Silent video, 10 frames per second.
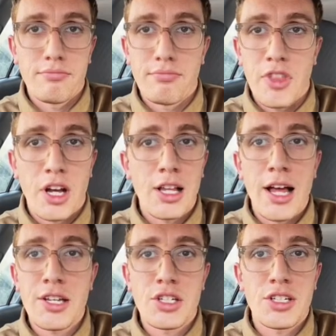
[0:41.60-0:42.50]
The
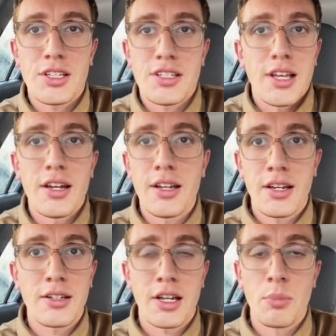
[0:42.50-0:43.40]
class just descended
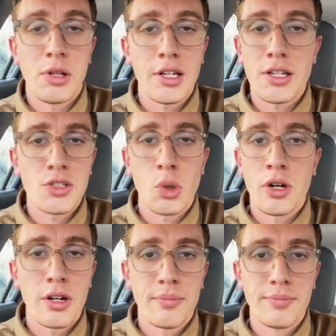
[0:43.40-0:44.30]
into complete disorder.